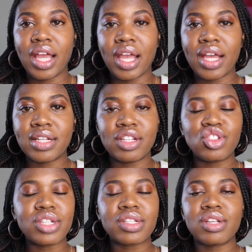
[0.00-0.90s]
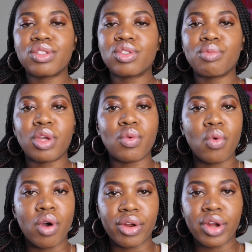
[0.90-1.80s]
And just consuming
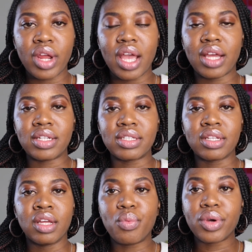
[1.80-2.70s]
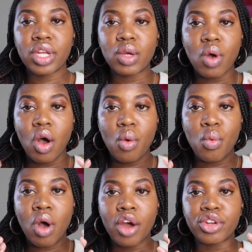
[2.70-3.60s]
water and putting
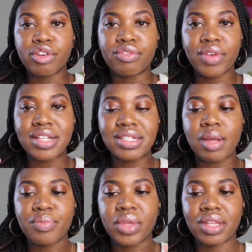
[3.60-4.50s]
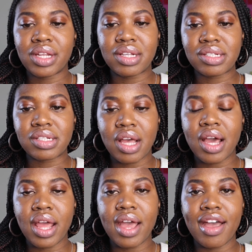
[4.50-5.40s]
on your face something that does
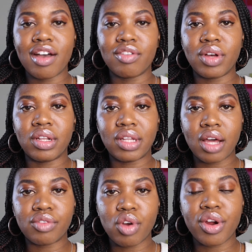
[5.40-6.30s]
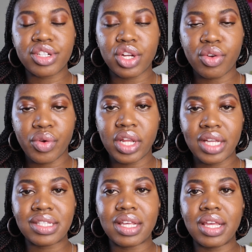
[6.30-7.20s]
not have a lot of harsh
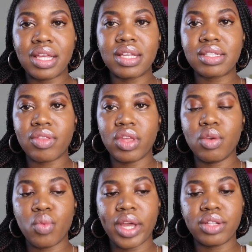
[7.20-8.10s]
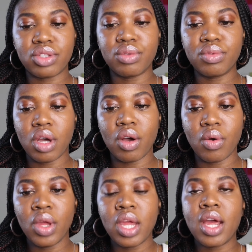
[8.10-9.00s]
ingredients is the way to go.